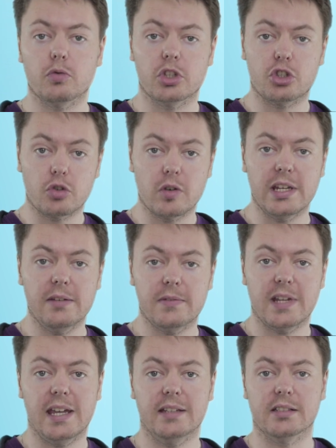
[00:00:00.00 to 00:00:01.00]
to
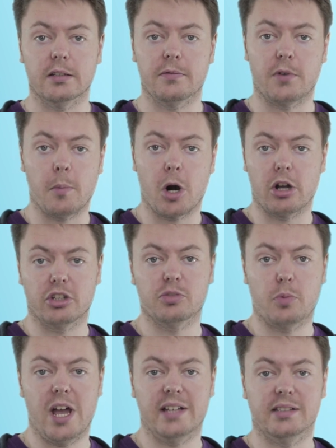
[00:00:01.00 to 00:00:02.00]
retrieve data from our
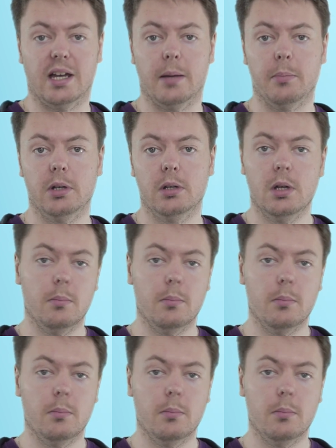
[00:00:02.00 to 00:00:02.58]
Express app,